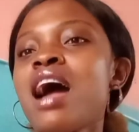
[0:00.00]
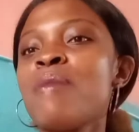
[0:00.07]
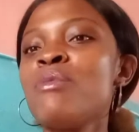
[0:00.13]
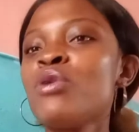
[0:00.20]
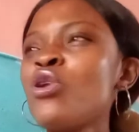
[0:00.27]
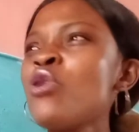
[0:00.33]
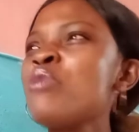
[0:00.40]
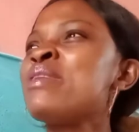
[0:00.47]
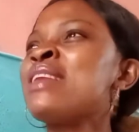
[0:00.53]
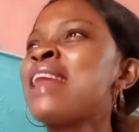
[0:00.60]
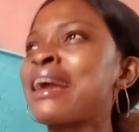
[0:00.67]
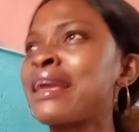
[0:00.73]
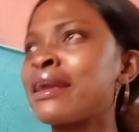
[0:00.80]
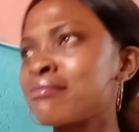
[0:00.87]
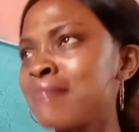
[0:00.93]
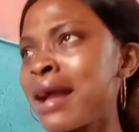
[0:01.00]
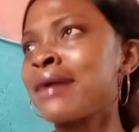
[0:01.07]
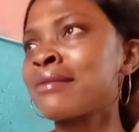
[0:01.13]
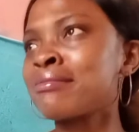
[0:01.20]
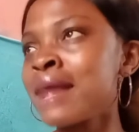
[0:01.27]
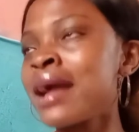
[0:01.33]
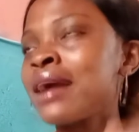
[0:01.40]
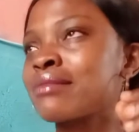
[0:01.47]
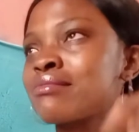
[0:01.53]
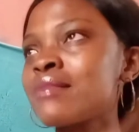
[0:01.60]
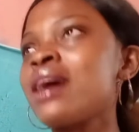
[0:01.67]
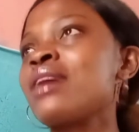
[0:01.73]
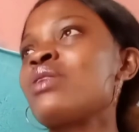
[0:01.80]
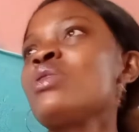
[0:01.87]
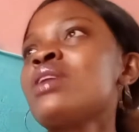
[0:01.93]
A book will be nothing. Bang, bang,
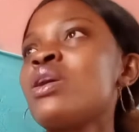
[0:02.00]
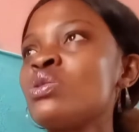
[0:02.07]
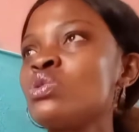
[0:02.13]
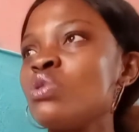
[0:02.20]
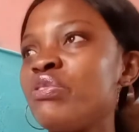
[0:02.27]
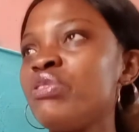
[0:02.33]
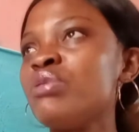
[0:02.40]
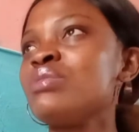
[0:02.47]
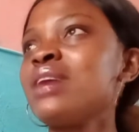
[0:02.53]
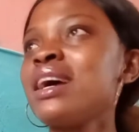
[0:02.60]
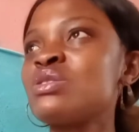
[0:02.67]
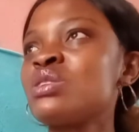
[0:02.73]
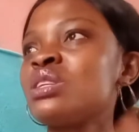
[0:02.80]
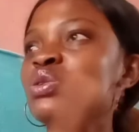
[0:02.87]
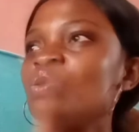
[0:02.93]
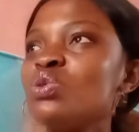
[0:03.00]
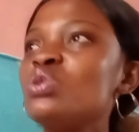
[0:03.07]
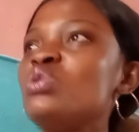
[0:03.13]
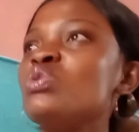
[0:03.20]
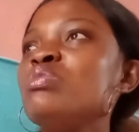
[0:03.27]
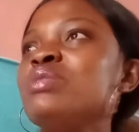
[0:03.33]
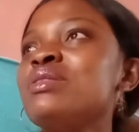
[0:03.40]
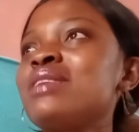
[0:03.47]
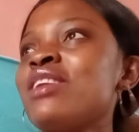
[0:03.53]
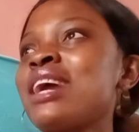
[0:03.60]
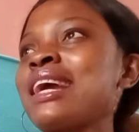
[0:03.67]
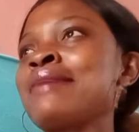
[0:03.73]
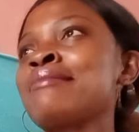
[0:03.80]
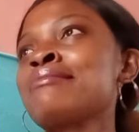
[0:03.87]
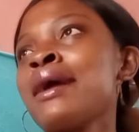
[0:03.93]
bang. When I want to film, that is when the window will be nothing.
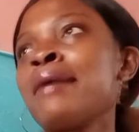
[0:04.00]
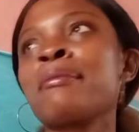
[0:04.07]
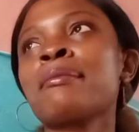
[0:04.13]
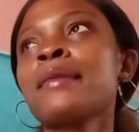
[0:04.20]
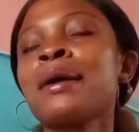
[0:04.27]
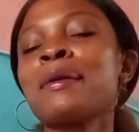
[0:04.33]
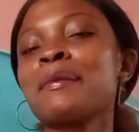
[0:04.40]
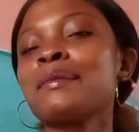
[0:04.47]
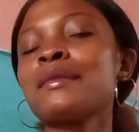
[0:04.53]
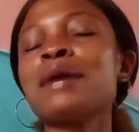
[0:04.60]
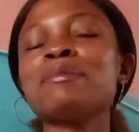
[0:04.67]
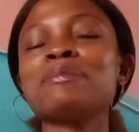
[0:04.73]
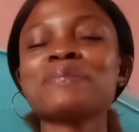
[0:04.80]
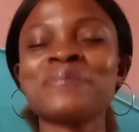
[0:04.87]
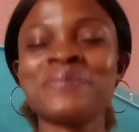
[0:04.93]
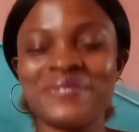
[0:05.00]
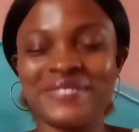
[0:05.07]
Bang, bang, bang.